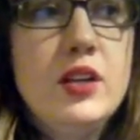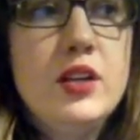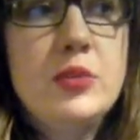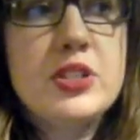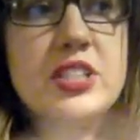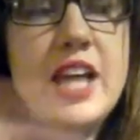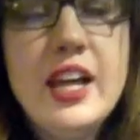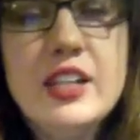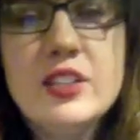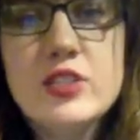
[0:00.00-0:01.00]

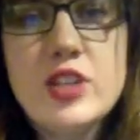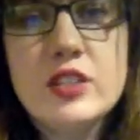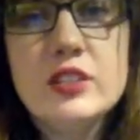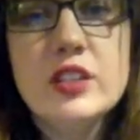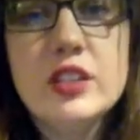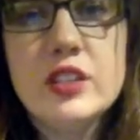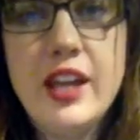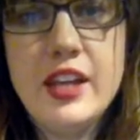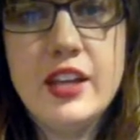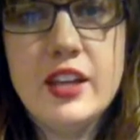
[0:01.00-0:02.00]
pretend, they're trying to look
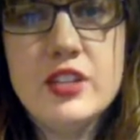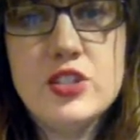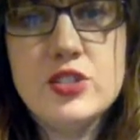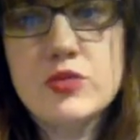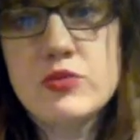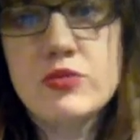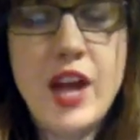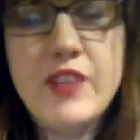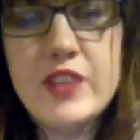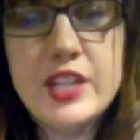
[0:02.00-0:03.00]
like just
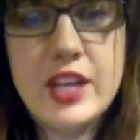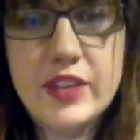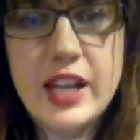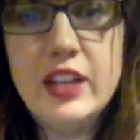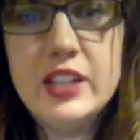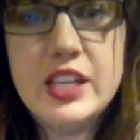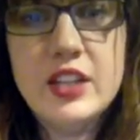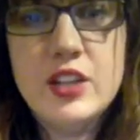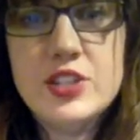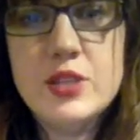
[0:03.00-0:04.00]
everyday reality.
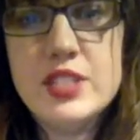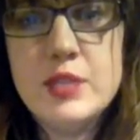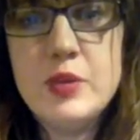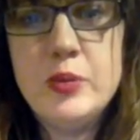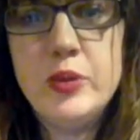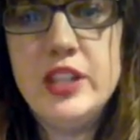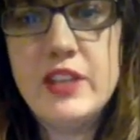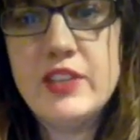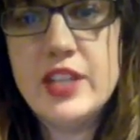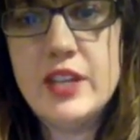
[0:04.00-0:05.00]
And also we see people in
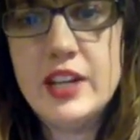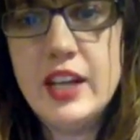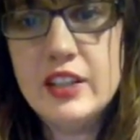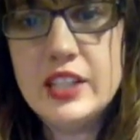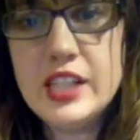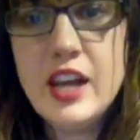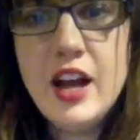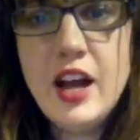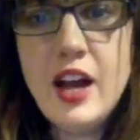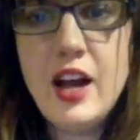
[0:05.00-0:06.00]
everyday reality
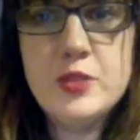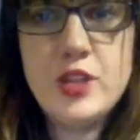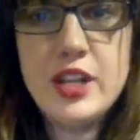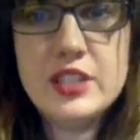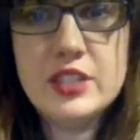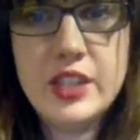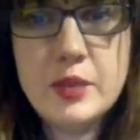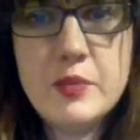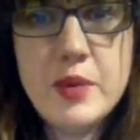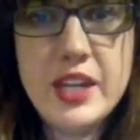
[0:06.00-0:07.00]
trying to
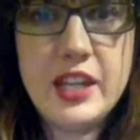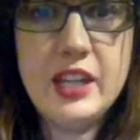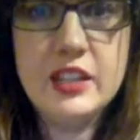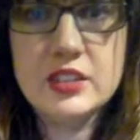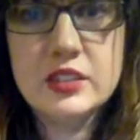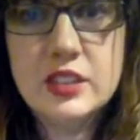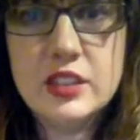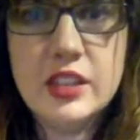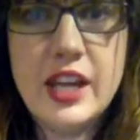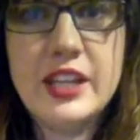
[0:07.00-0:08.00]
mimic and
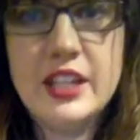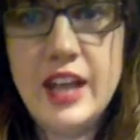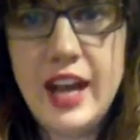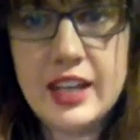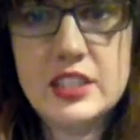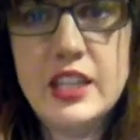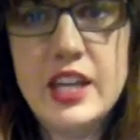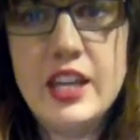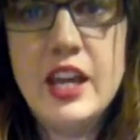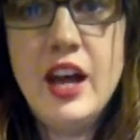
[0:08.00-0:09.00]
look like and act
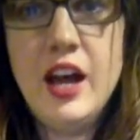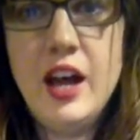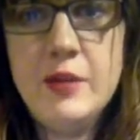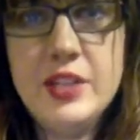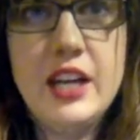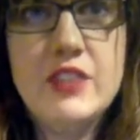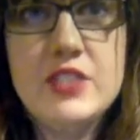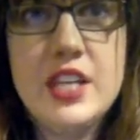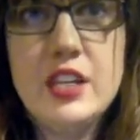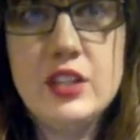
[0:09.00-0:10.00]
like, and kind of
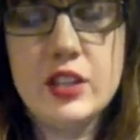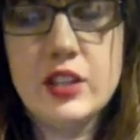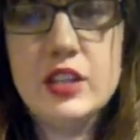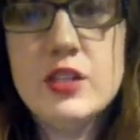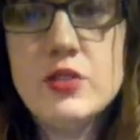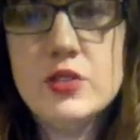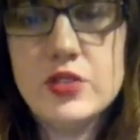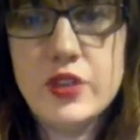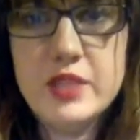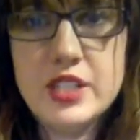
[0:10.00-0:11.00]
taking their cues
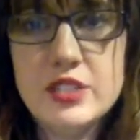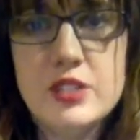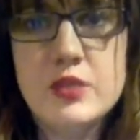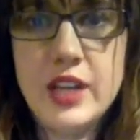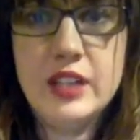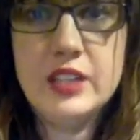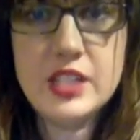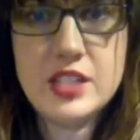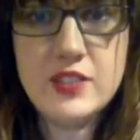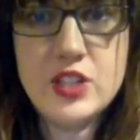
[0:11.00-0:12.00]
from these reality
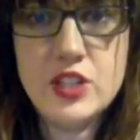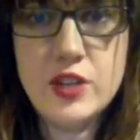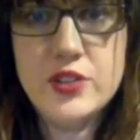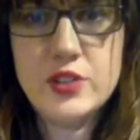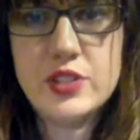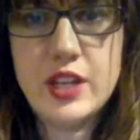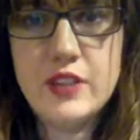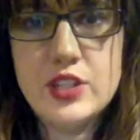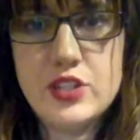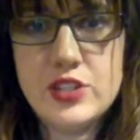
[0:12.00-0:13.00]
TV shows. So it's kind
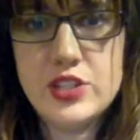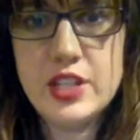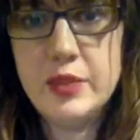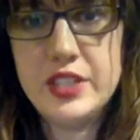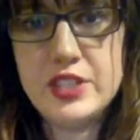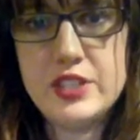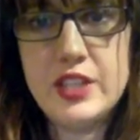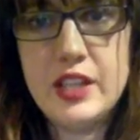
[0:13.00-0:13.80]
of interesting because it's